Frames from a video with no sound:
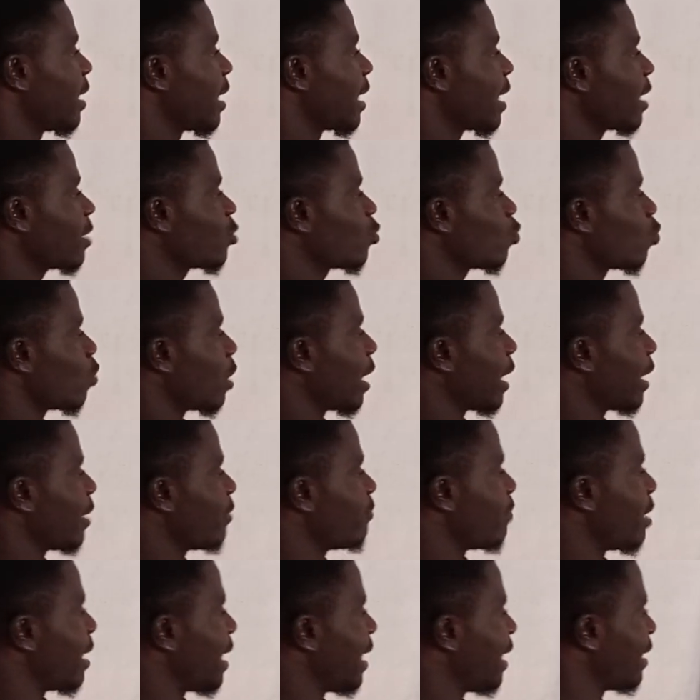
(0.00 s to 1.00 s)

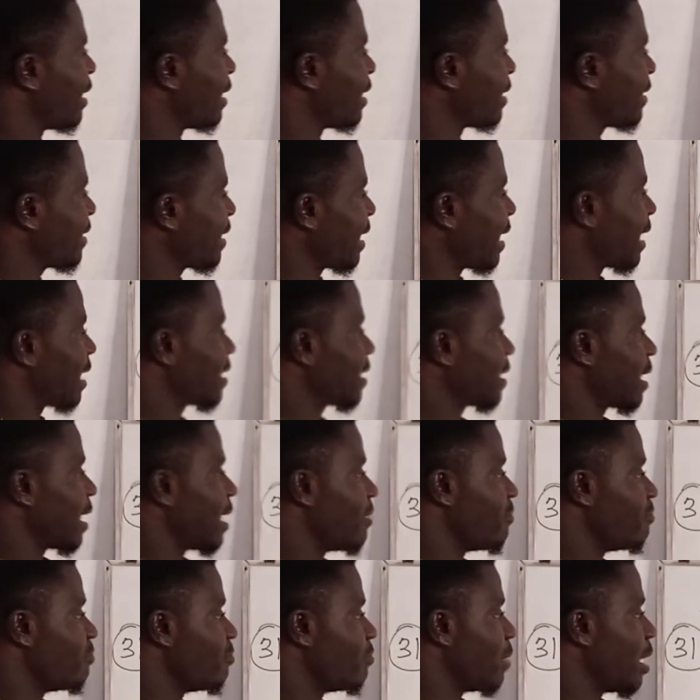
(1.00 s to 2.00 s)
Xy minus
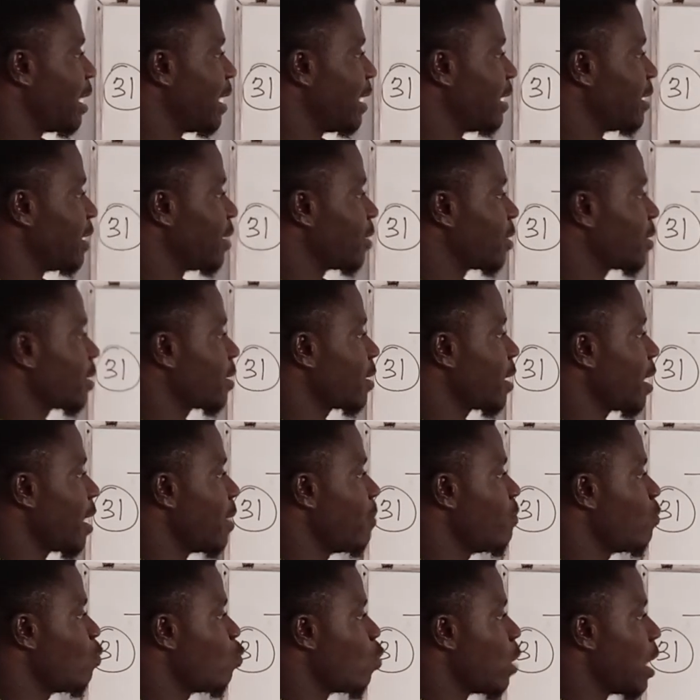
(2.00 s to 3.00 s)
xm minus
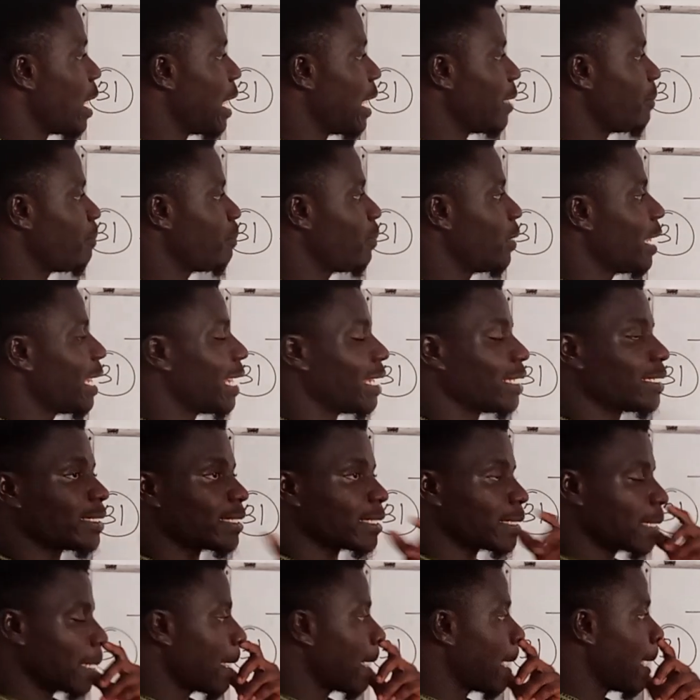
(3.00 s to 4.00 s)
my
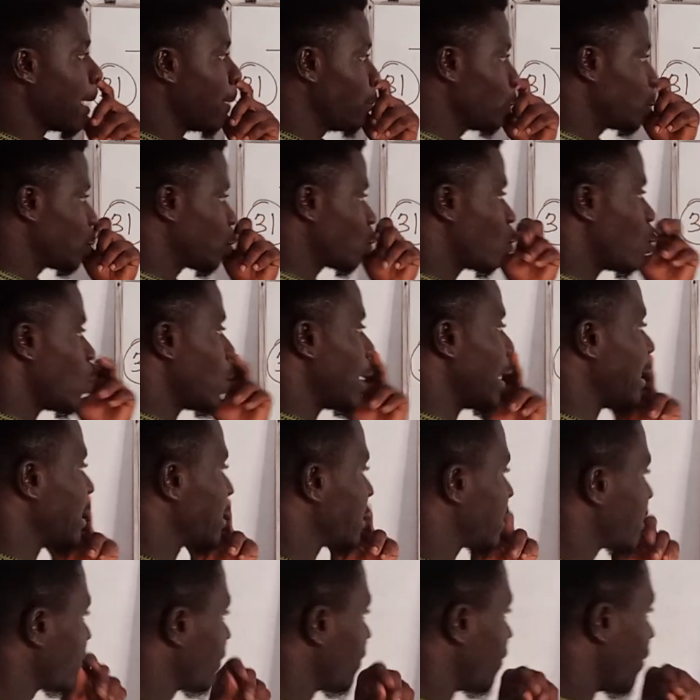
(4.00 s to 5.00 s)
plus m squared,
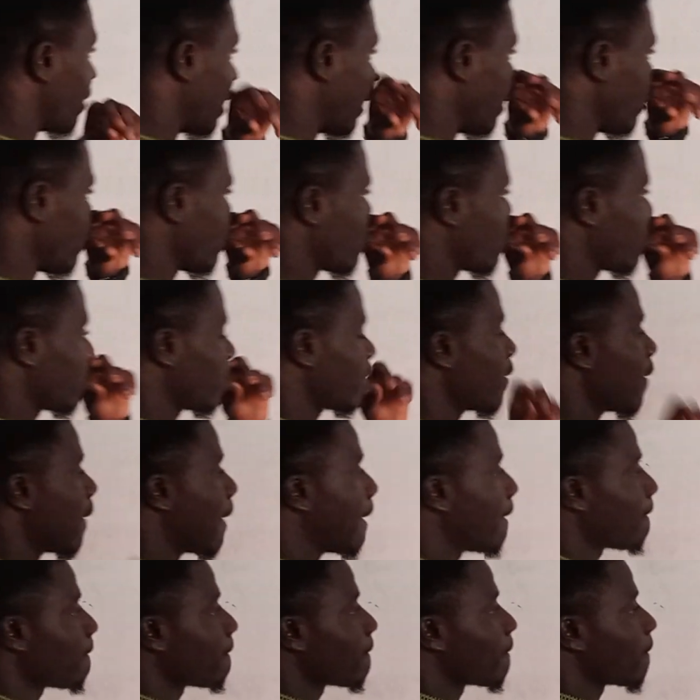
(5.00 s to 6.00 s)
right?
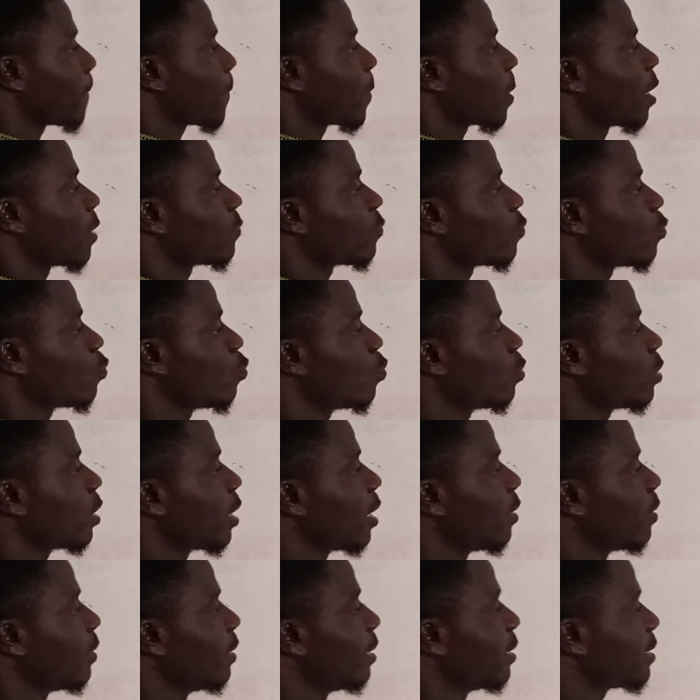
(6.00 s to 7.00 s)
So
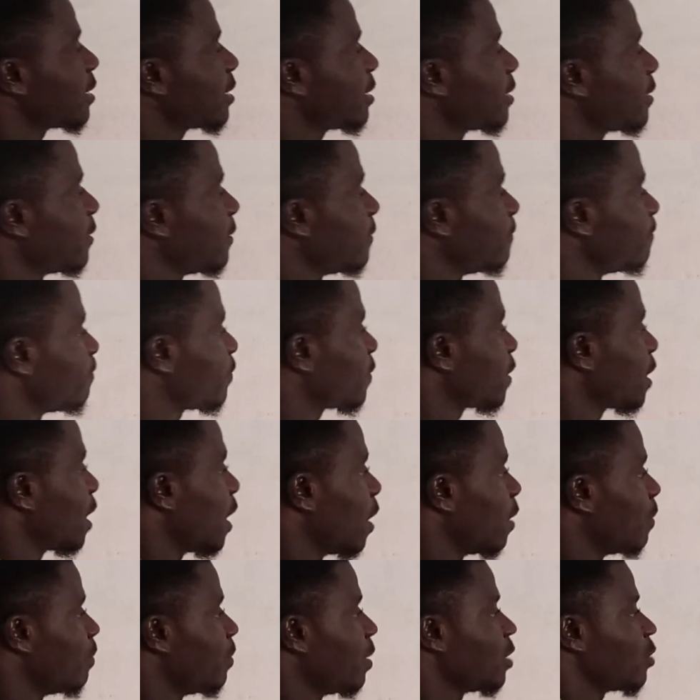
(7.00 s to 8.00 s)
now let's see
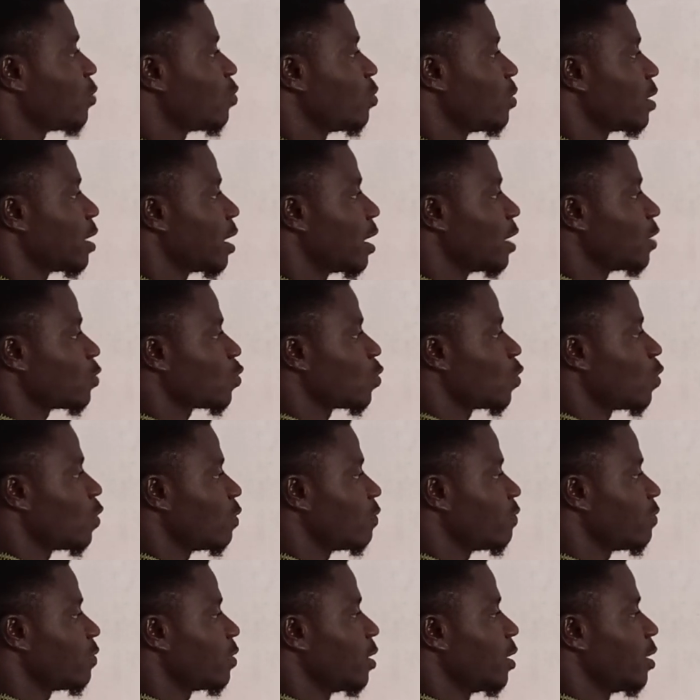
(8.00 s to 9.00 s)
how best we can
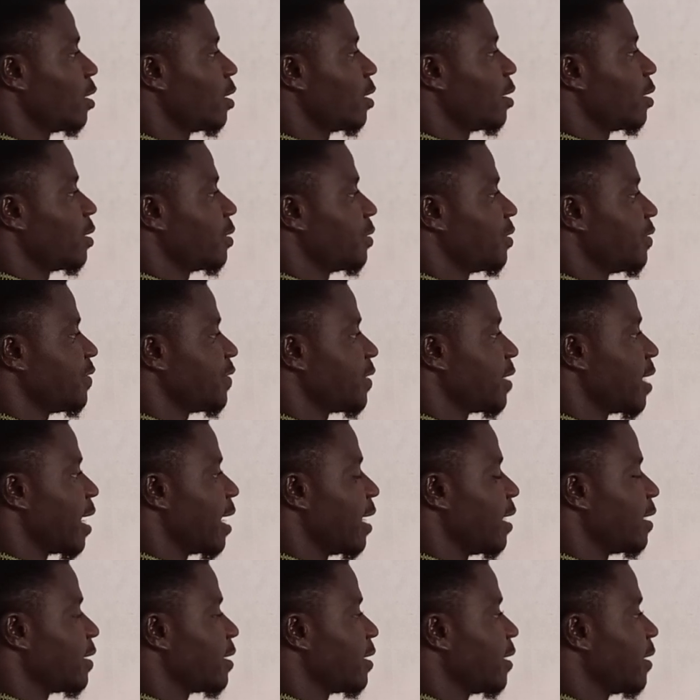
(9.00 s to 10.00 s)
solve these
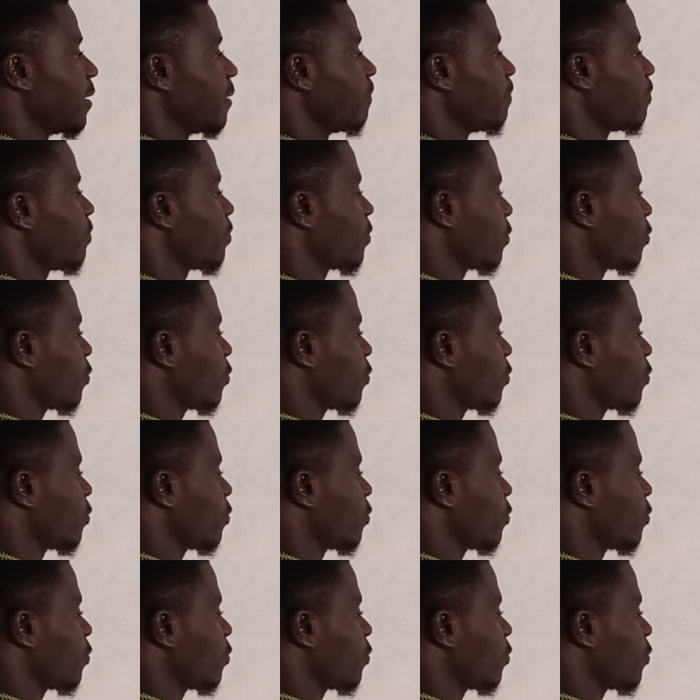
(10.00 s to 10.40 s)
guys here.